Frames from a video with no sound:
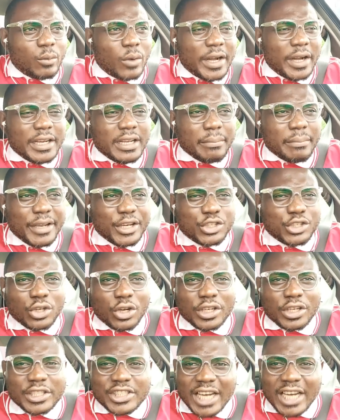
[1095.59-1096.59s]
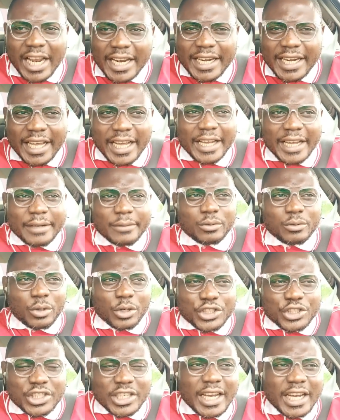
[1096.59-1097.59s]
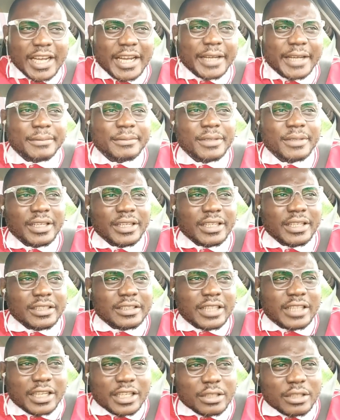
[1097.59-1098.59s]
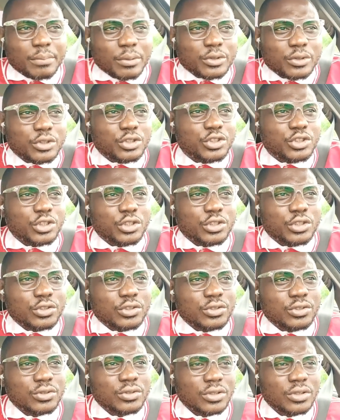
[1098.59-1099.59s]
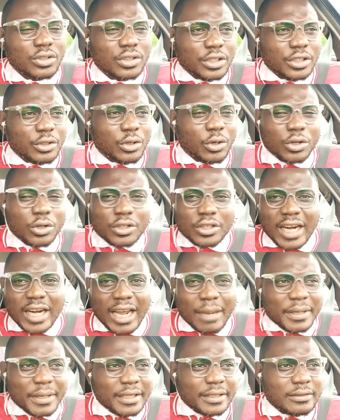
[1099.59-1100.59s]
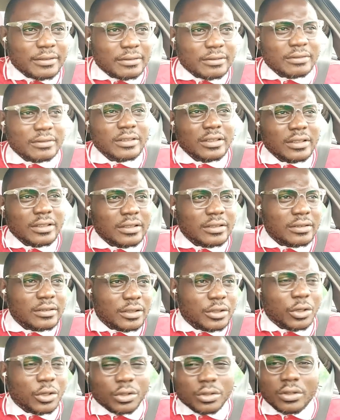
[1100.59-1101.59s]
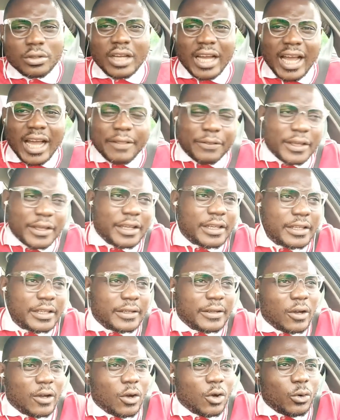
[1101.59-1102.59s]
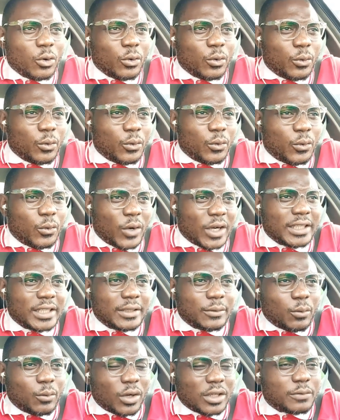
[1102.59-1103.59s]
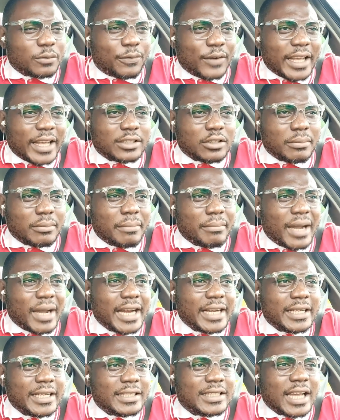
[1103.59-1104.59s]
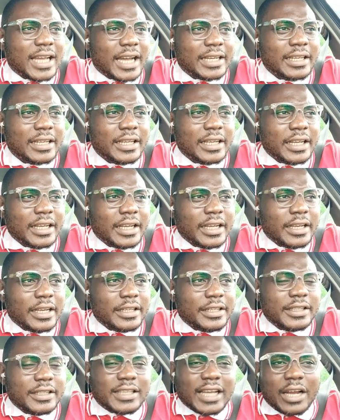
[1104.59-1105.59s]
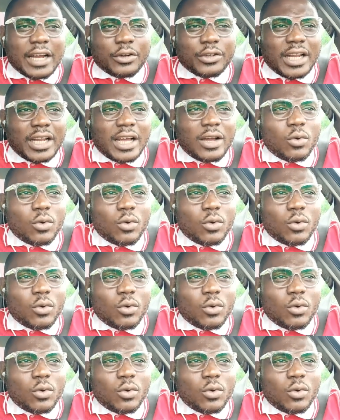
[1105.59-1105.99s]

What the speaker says: when he mentioned China, Russia taking position, you know, grabbing, you know, I think what flashed on my mind is that these are